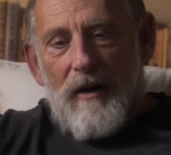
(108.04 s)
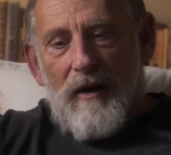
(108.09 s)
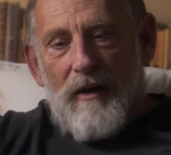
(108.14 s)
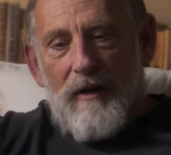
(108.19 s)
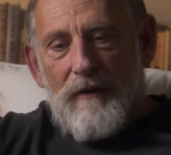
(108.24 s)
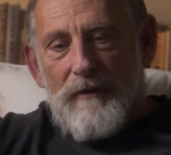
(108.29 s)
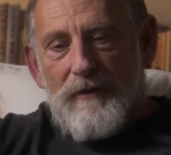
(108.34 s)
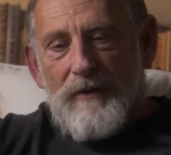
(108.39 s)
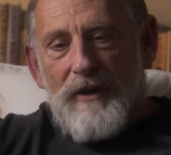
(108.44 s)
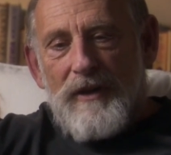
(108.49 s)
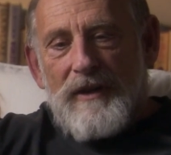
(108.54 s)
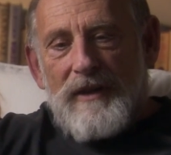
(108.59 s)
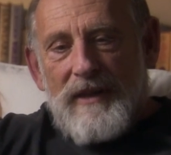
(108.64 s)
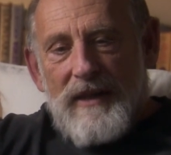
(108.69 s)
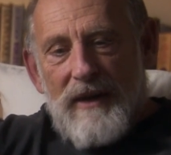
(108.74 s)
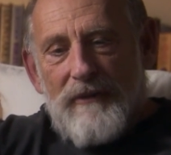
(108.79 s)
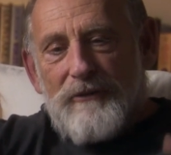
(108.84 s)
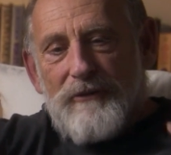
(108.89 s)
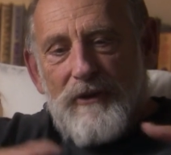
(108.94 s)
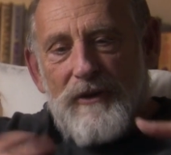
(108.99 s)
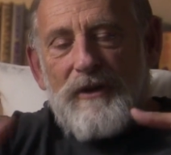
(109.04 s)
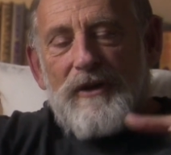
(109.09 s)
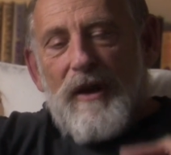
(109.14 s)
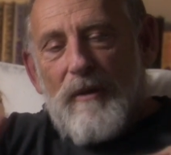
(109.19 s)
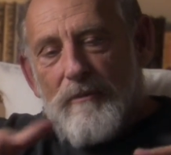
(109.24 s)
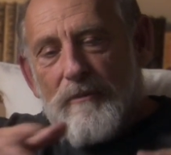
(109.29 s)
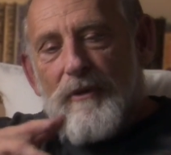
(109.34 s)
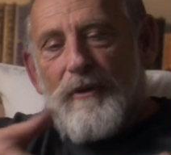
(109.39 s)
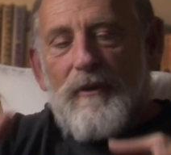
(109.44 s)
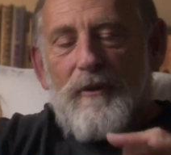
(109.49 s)
of the different
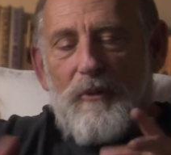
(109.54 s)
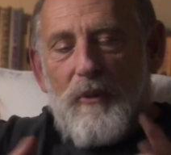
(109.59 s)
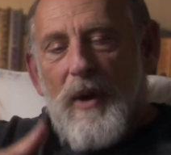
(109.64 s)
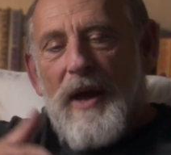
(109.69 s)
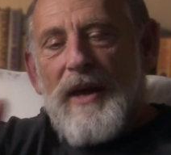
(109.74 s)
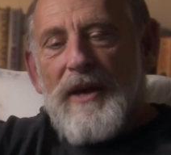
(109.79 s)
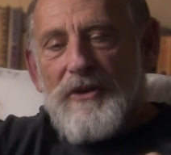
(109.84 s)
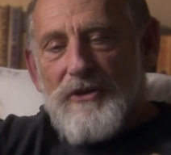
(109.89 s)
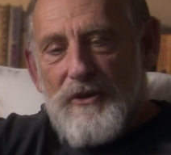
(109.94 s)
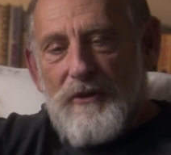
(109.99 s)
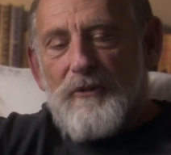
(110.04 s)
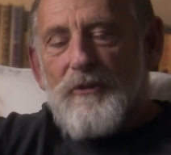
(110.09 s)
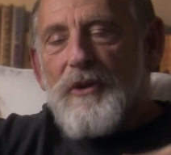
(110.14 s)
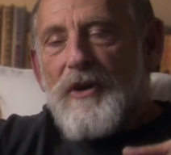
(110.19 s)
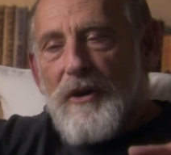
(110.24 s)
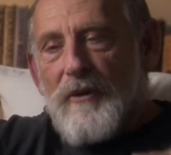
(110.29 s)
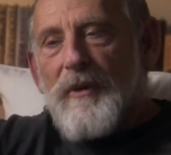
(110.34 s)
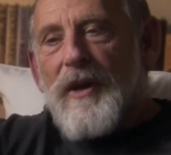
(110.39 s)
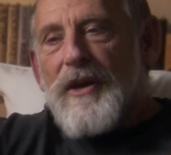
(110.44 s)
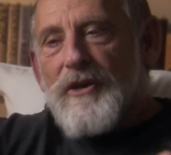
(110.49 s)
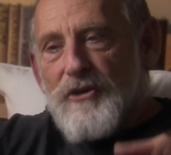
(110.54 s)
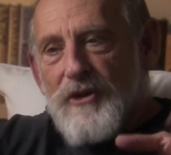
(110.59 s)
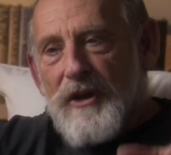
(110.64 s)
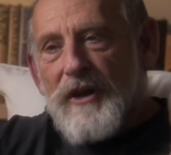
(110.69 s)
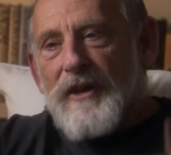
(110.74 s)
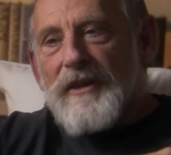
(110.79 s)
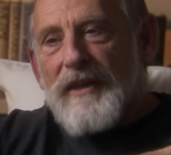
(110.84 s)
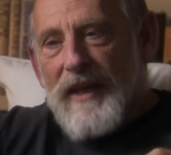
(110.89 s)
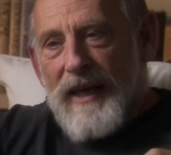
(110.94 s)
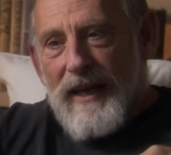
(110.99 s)
number of ways of
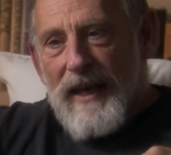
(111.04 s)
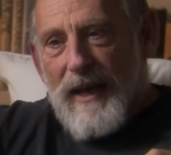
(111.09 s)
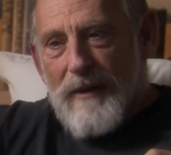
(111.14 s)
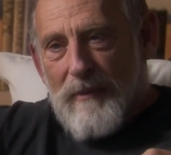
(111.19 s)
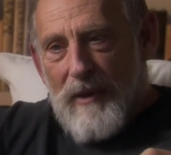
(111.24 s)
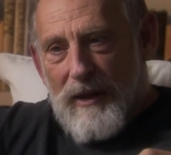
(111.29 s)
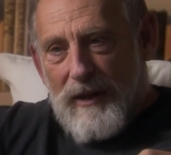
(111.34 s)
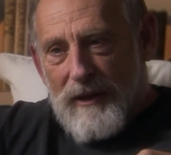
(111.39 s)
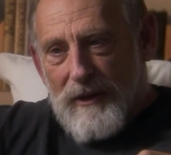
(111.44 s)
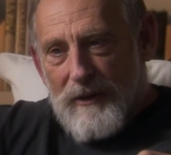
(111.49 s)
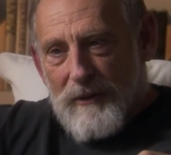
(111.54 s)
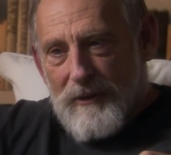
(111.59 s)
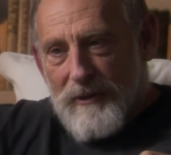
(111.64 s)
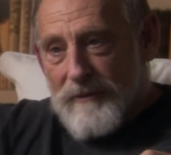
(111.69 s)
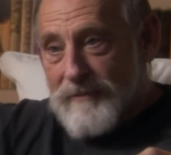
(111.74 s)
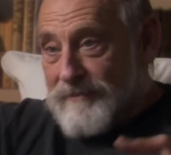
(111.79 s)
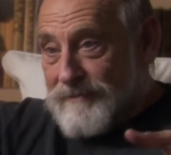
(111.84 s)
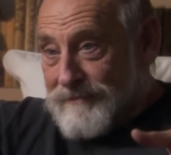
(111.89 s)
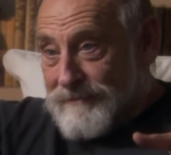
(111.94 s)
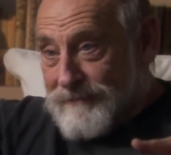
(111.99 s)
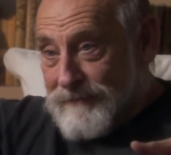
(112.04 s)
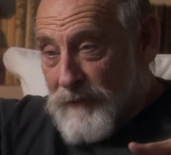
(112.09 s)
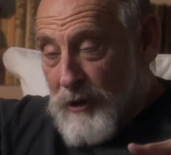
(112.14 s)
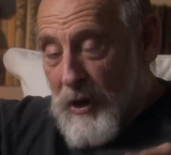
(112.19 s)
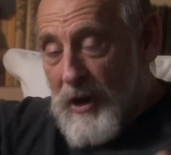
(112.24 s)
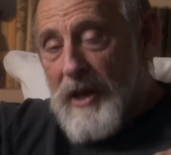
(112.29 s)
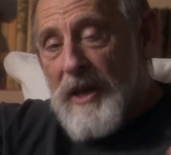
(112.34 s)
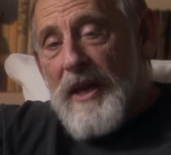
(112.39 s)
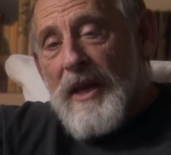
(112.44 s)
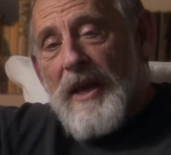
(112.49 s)
rearranging a DNA molecule. Okay.
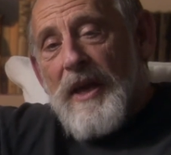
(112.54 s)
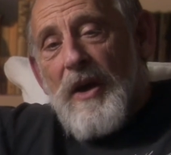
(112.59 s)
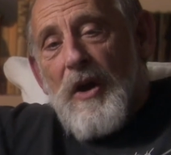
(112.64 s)
okay. Right?